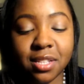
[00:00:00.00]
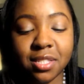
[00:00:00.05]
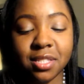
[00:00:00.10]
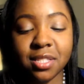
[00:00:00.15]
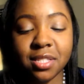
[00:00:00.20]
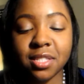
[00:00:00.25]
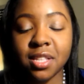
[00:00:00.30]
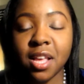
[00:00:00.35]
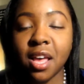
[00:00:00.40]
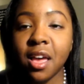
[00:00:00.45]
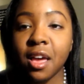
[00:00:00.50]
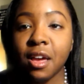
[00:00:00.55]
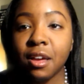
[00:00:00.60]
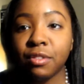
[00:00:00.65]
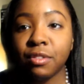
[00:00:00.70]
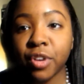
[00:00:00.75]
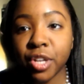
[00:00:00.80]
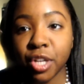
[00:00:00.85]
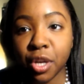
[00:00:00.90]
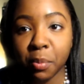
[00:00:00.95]
It's
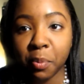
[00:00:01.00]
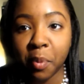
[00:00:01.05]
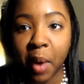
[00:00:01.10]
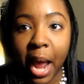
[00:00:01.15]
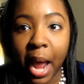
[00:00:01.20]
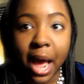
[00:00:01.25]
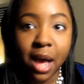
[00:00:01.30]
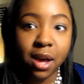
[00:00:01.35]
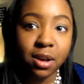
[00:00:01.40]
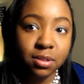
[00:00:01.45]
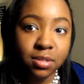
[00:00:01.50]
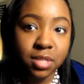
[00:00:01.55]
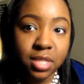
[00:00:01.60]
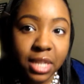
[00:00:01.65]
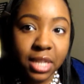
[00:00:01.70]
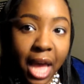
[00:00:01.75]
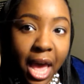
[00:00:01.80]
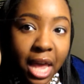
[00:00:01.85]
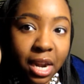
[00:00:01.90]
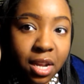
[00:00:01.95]
for your brows
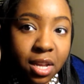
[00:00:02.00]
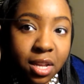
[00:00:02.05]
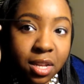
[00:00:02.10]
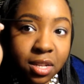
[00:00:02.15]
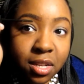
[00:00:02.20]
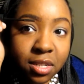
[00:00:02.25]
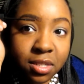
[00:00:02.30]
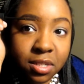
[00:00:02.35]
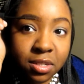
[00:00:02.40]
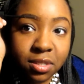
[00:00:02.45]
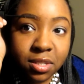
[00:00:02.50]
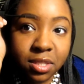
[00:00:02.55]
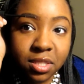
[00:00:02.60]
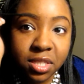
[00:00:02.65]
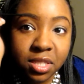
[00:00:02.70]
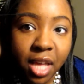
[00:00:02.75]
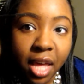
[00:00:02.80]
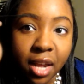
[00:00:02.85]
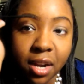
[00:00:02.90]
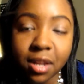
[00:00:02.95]
to kind of
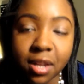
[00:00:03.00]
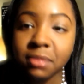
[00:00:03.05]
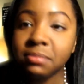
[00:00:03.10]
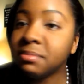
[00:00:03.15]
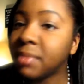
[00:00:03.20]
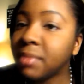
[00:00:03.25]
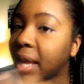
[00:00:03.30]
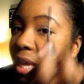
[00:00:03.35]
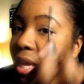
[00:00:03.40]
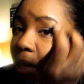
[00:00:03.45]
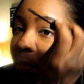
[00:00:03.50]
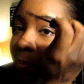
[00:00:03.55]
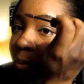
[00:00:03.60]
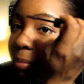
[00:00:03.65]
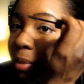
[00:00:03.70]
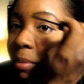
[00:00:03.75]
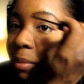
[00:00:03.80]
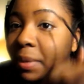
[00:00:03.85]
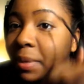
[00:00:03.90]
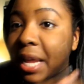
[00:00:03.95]
set them and keep
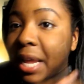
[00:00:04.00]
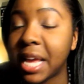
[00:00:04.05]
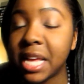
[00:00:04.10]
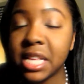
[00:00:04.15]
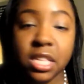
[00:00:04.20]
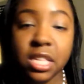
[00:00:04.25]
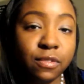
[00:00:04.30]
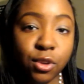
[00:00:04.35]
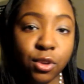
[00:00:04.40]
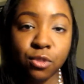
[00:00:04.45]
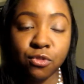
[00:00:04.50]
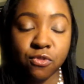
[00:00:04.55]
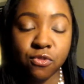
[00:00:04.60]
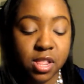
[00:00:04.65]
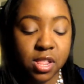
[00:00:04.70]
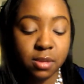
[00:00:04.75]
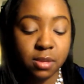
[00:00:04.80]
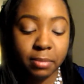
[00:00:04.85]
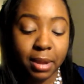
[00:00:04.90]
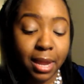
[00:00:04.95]
them in place if you
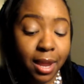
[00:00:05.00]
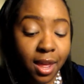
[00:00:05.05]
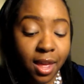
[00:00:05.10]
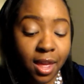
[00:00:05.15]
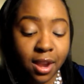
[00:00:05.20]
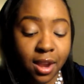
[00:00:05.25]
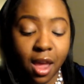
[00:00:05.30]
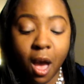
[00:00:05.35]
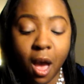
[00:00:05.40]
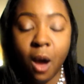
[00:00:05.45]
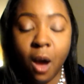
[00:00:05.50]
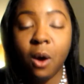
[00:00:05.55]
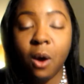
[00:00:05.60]
fill them in